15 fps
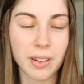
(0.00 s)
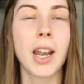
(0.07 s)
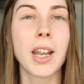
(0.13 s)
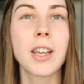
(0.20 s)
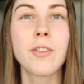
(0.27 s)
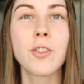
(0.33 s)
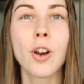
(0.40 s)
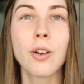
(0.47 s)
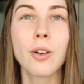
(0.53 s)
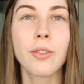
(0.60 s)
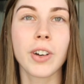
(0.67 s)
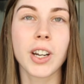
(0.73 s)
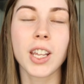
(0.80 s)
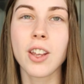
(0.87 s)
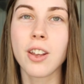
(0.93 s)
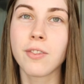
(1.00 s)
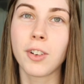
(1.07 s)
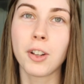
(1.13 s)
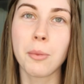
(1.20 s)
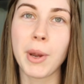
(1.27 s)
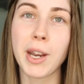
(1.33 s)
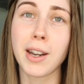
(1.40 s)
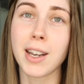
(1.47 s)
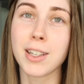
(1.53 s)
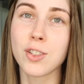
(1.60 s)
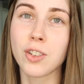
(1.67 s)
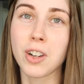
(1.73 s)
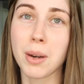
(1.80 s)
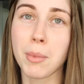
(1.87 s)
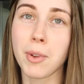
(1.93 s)
And if you don't already, you can follow me on
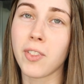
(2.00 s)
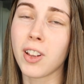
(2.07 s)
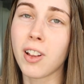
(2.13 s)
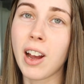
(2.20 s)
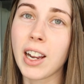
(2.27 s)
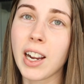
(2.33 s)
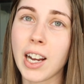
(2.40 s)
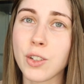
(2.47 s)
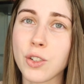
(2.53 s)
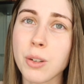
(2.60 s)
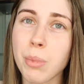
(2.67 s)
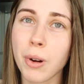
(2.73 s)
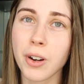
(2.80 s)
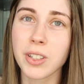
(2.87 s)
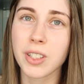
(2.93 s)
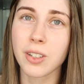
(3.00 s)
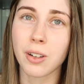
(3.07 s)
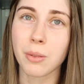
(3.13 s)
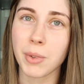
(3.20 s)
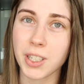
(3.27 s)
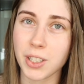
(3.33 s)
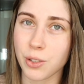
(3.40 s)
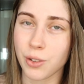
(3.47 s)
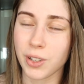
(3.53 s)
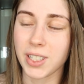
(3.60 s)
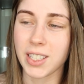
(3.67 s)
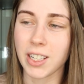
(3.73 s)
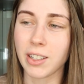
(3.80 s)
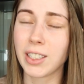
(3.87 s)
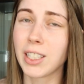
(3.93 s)
Instagram if you like. I do post on my stories
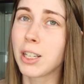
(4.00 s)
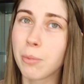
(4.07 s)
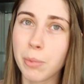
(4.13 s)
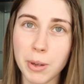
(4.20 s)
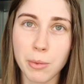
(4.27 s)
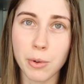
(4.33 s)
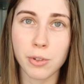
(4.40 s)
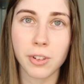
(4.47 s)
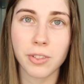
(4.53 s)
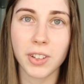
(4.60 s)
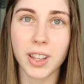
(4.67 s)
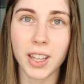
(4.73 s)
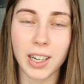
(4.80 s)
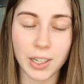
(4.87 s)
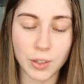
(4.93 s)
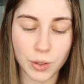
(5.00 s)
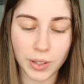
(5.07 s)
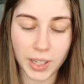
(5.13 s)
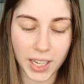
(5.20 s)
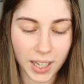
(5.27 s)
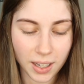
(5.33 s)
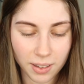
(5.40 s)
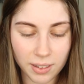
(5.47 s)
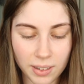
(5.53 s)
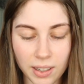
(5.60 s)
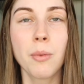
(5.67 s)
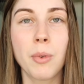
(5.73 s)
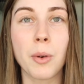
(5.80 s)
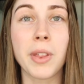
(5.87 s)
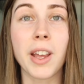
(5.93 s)
there a little bit more often than I do here.
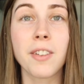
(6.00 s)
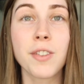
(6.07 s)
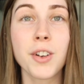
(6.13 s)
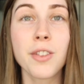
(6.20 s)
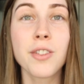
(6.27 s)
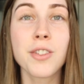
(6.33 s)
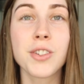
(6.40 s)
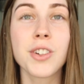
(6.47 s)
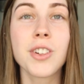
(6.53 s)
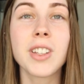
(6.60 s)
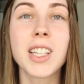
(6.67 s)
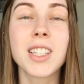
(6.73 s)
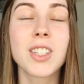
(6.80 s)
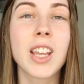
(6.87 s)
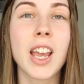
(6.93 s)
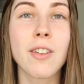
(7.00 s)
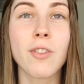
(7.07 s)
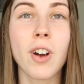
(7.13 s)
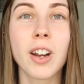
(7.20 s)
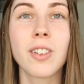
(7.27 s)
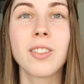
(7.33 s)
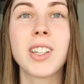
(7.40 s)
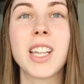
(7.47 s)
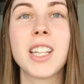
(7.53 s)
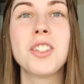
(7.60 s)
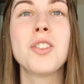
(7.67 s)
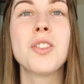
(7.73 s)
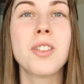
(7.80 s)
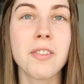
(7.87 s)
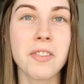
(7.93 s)
But without further ado, let's get right on
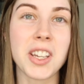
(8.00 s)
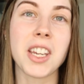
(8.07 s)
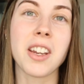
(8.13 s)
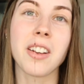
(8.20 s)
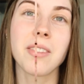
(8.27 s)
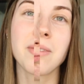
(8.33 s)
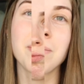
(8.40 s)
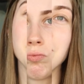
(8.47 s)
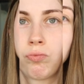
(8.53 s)
into the video.